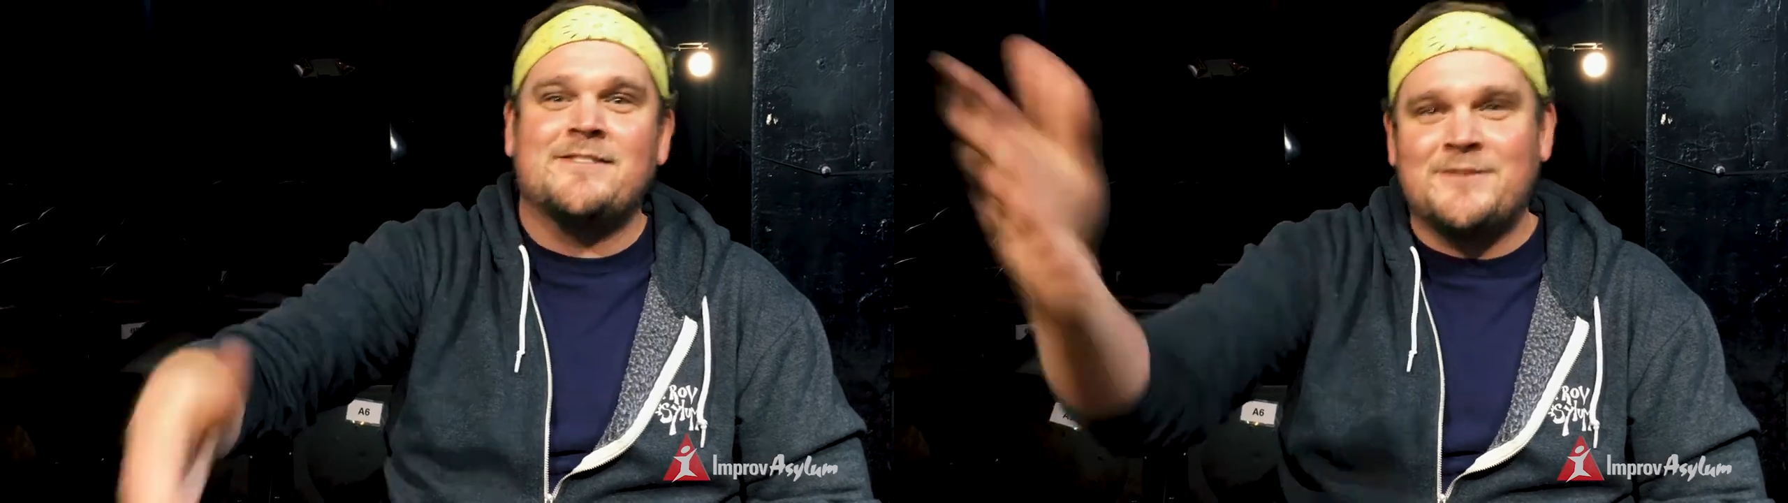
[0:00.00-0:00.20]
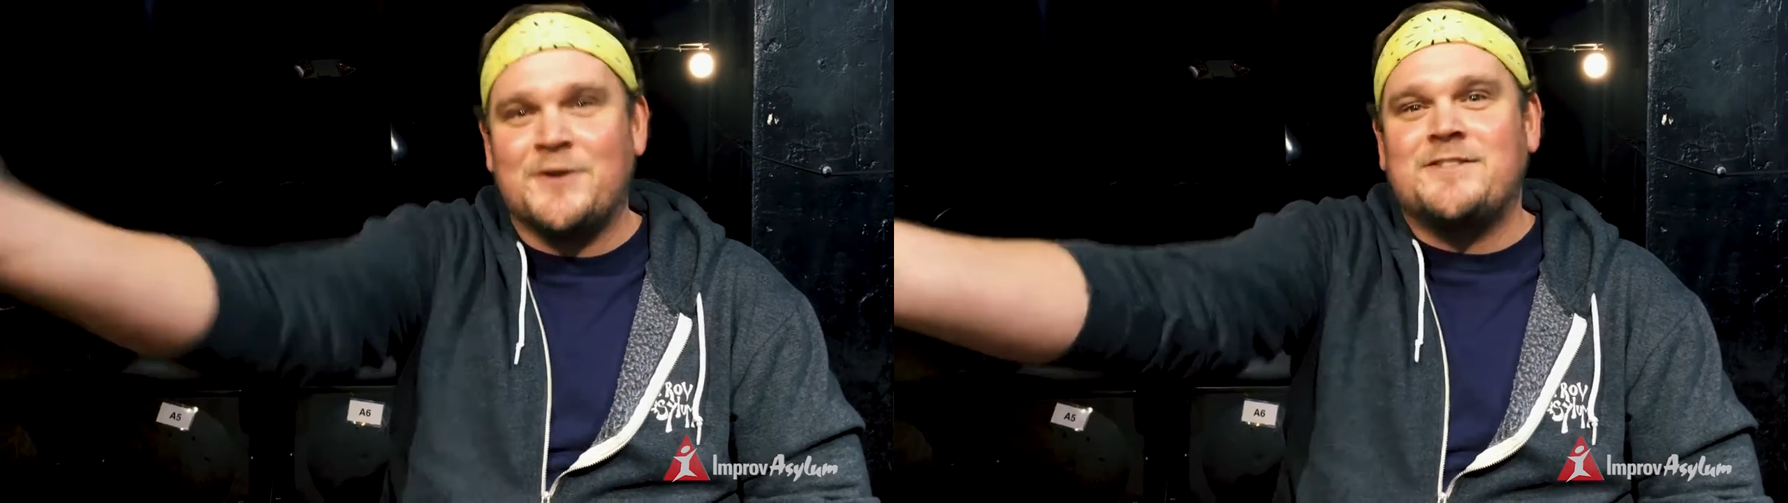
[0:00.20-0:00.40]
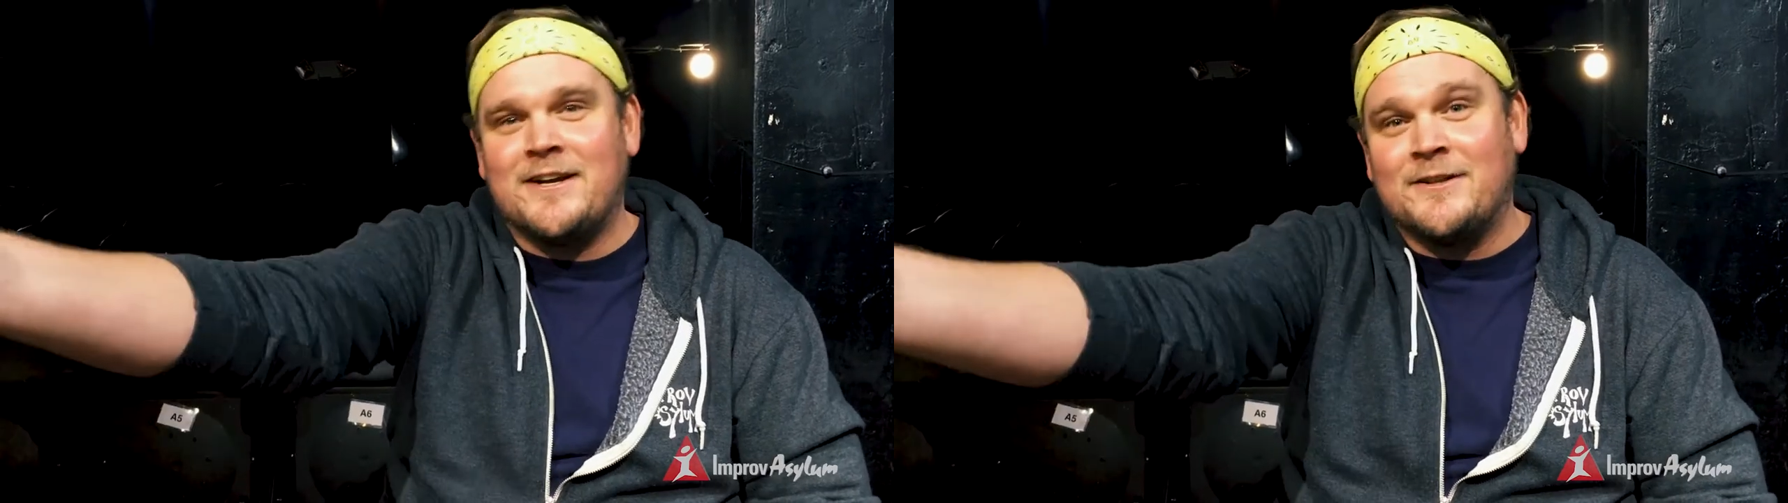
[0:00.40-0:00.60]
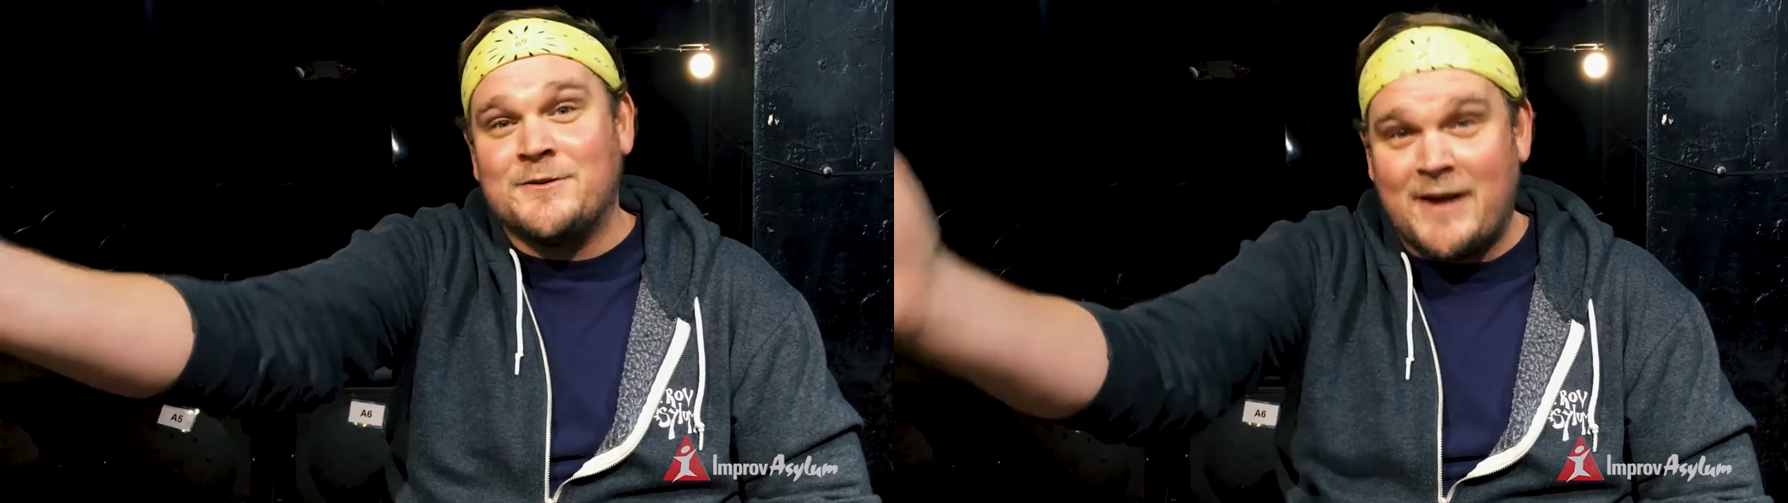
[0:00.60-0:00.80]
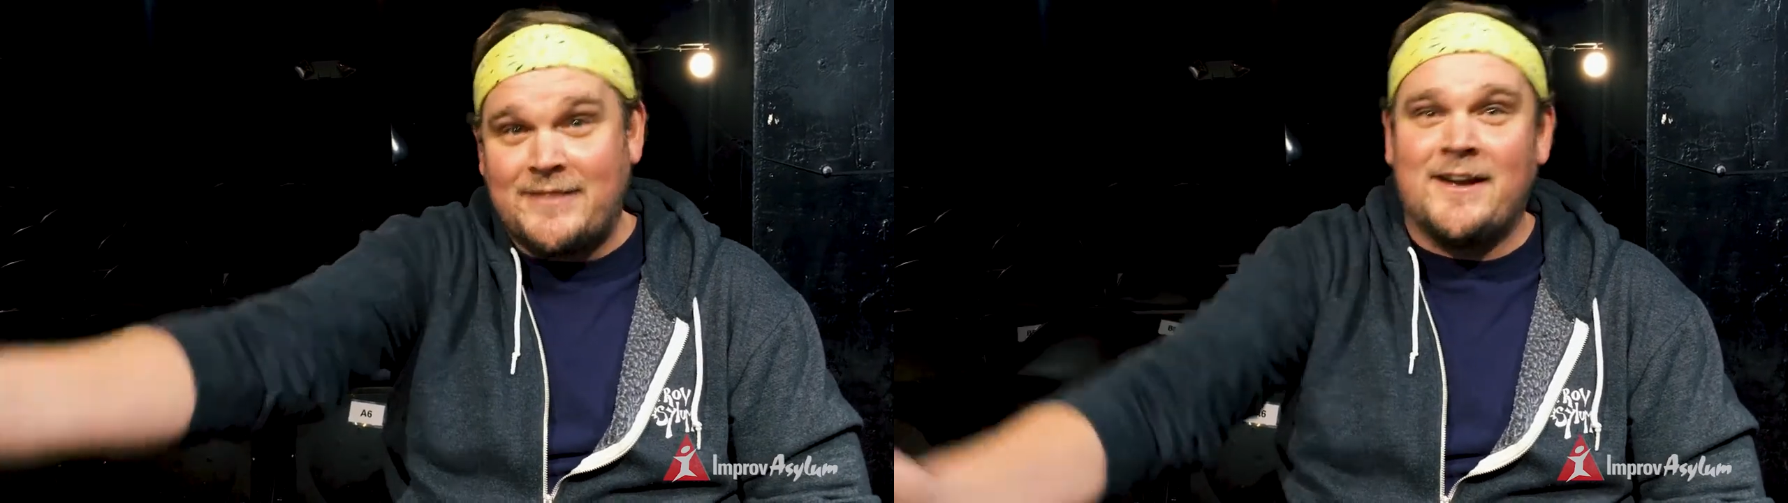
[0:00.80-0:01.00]
There's Dirk
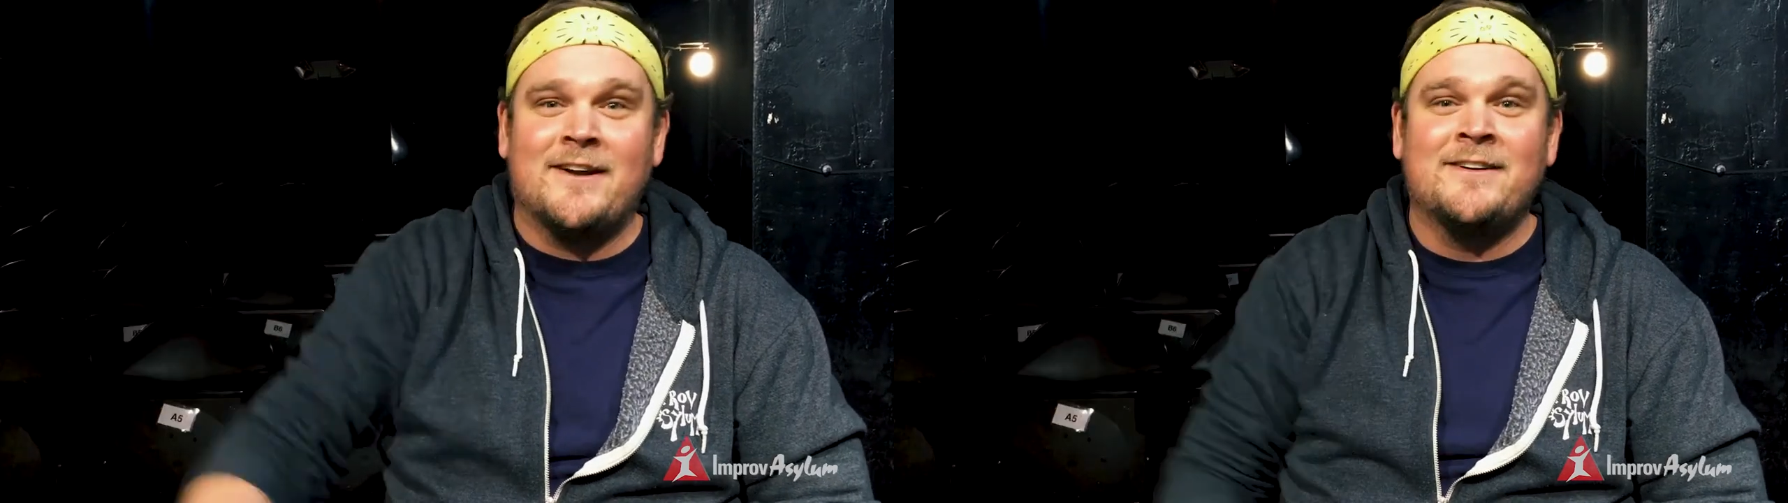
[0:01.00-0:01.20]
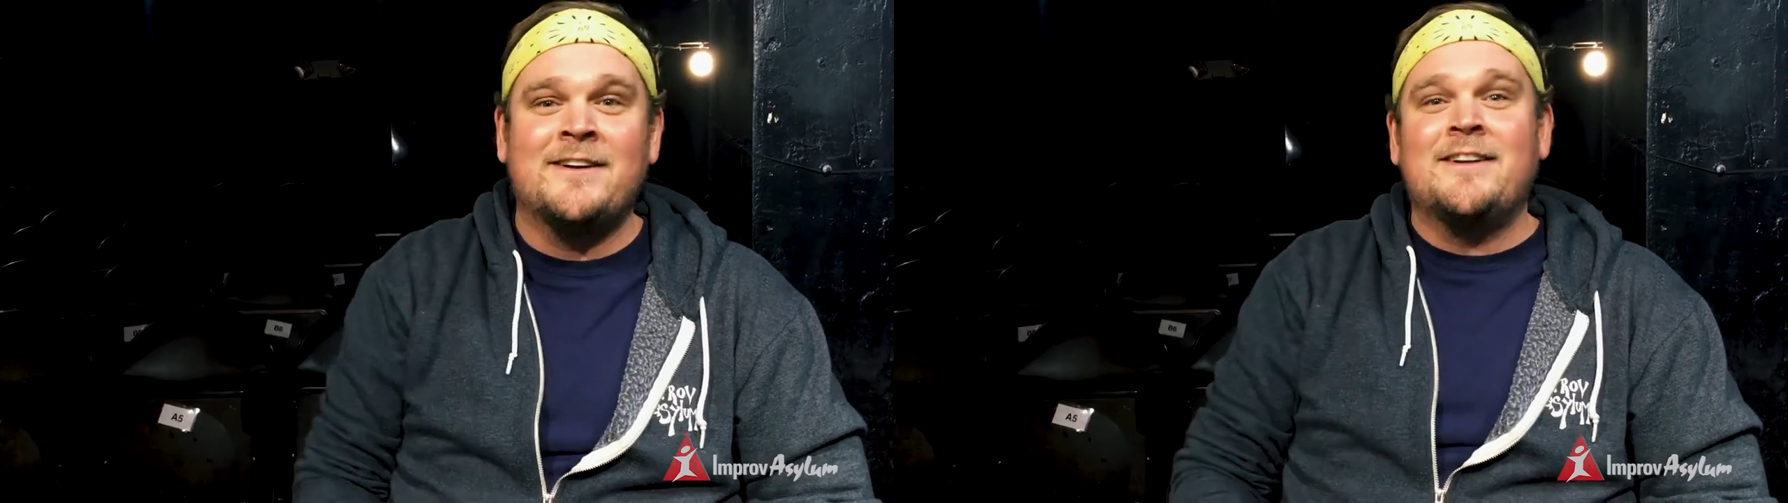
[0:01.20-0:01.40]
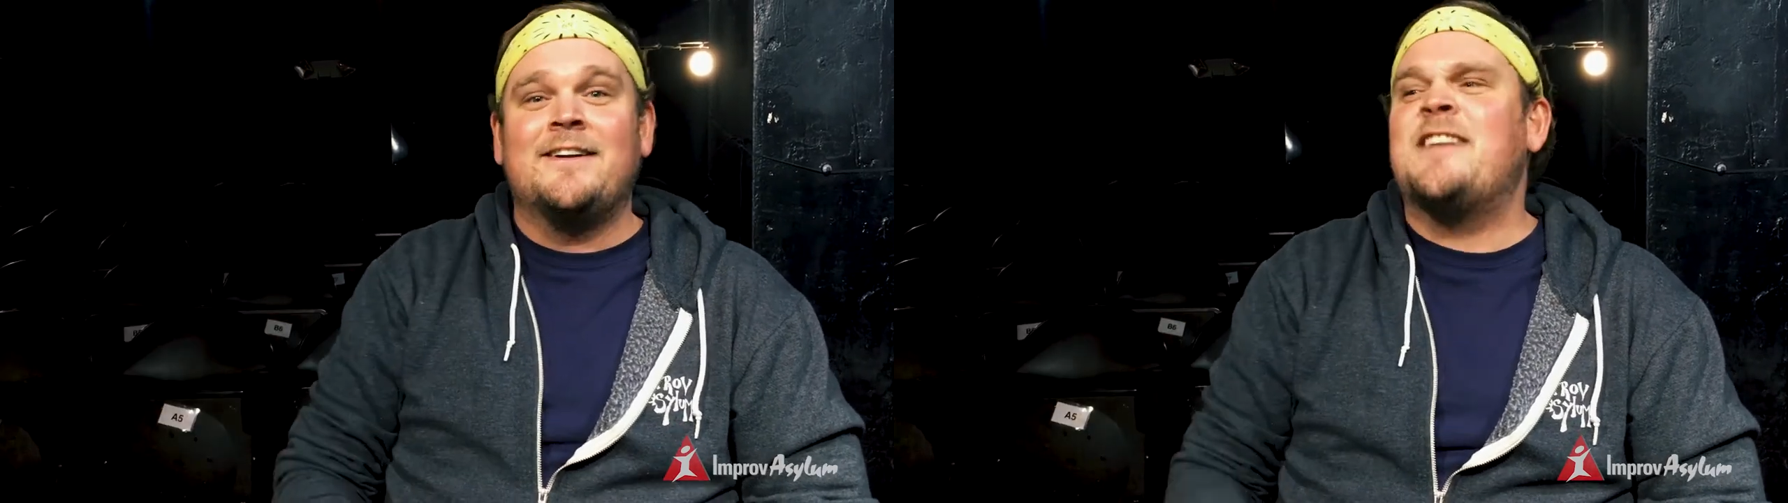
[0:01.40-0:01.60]
Diggler right there.